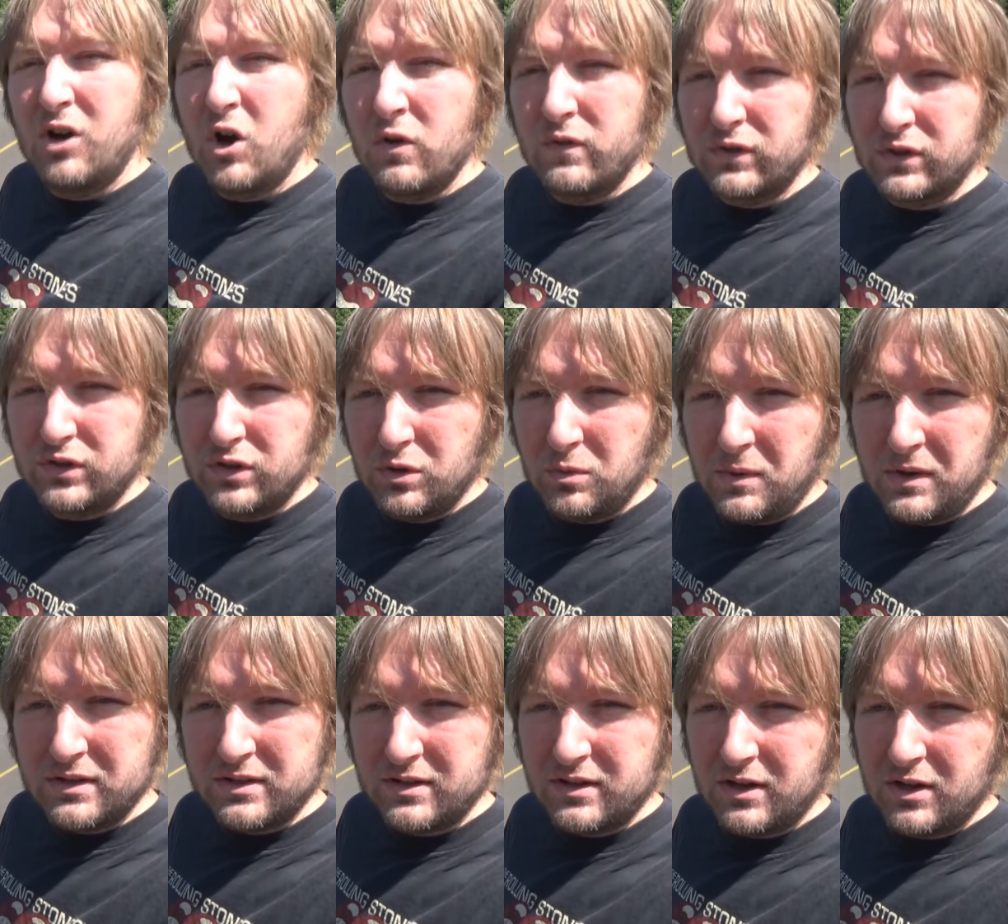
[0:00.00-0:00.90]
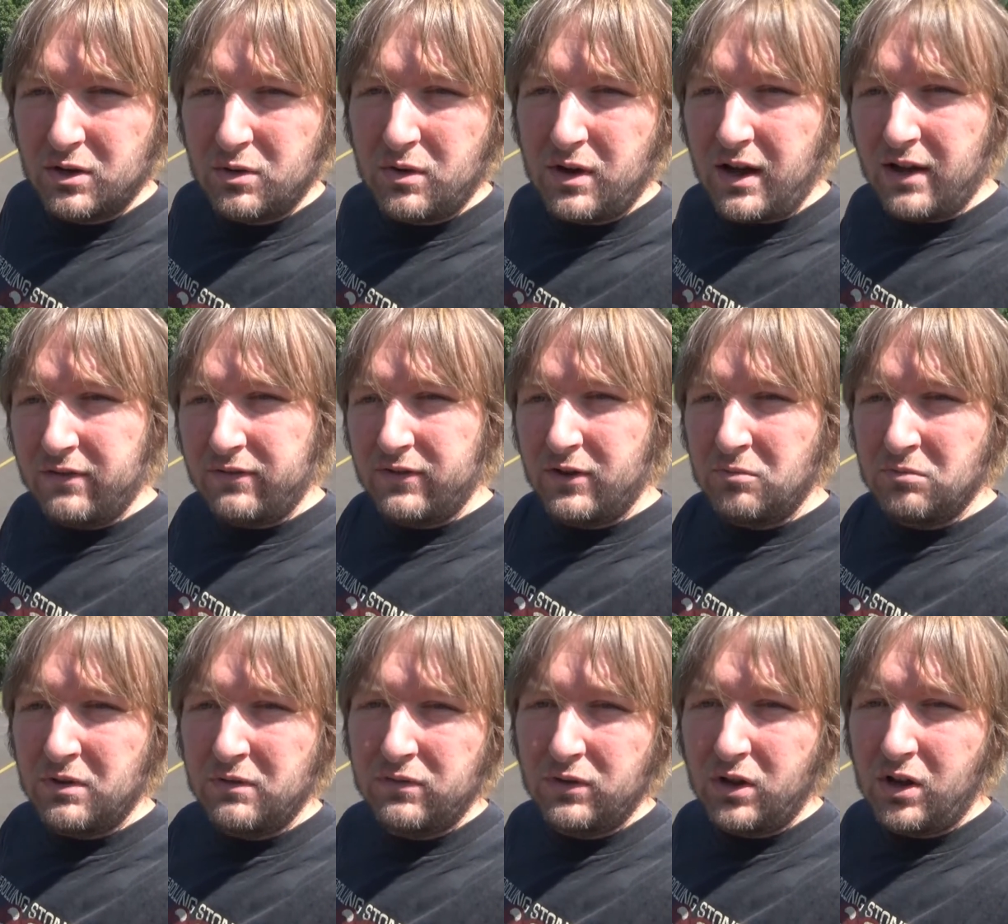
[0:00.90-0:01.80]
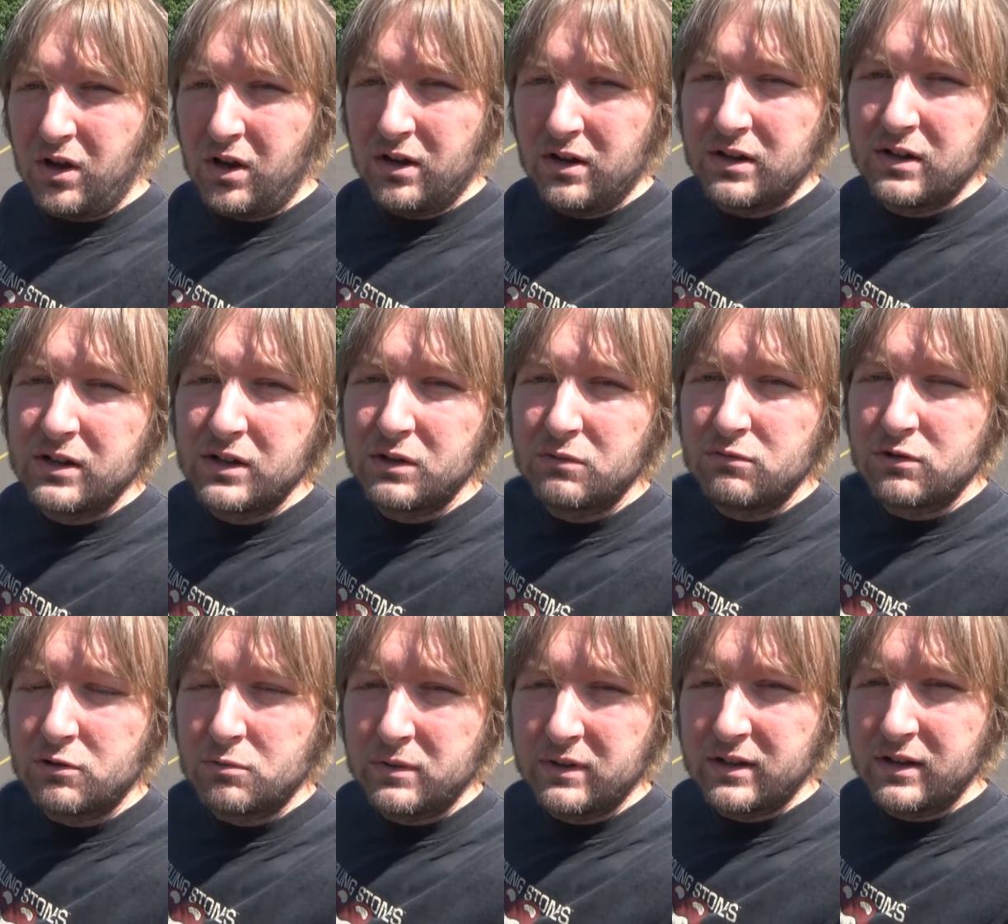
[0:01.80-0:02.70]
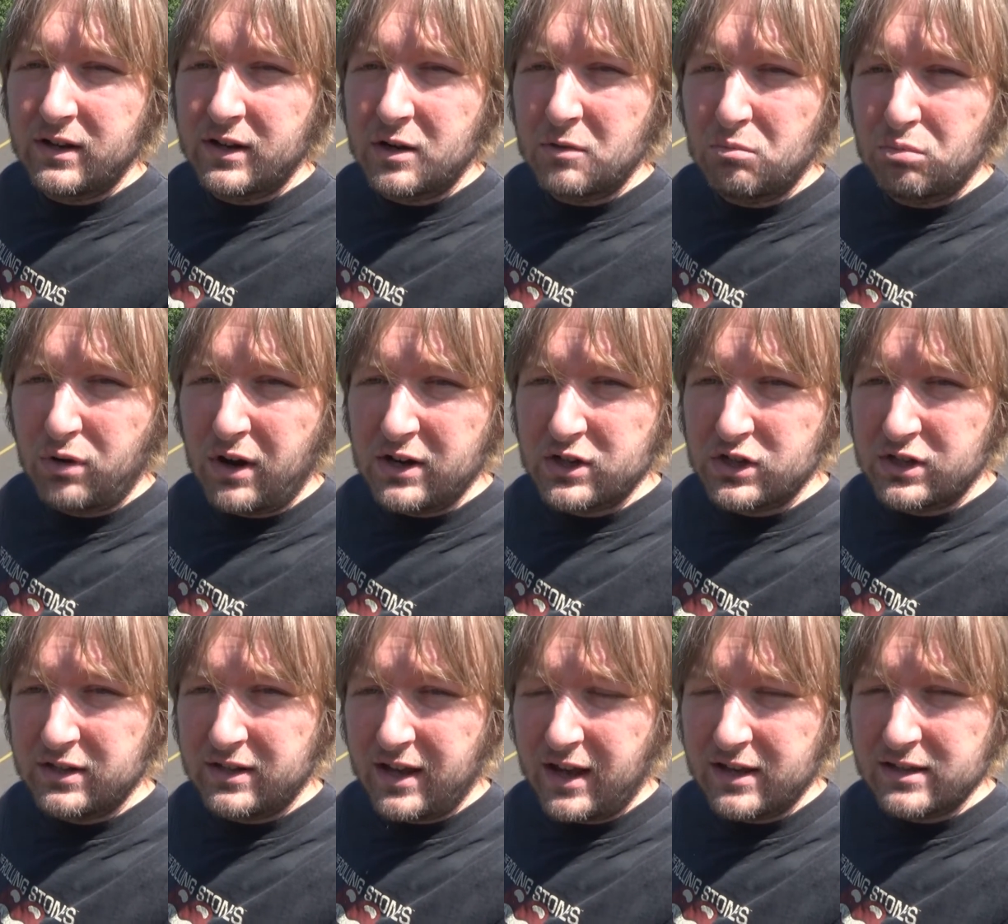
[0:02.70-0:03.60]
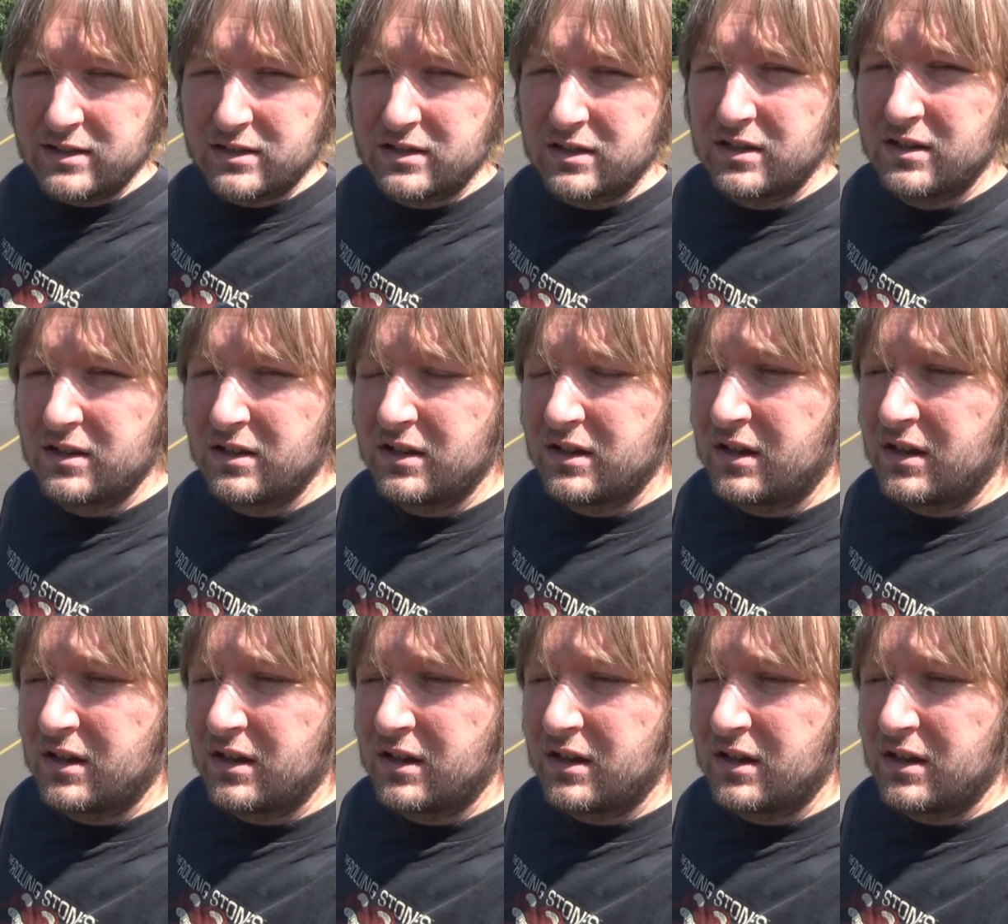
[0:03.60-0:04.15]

over 2 weeks ago, I filmed a vlog where we did a compression test,